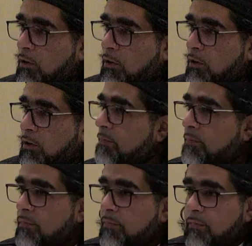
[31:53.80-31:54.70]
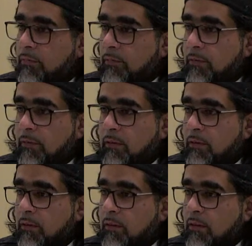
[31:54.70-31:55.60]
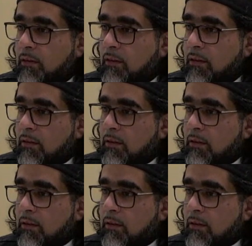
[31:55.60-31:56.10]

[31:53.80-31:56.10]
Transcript: (no one is talking)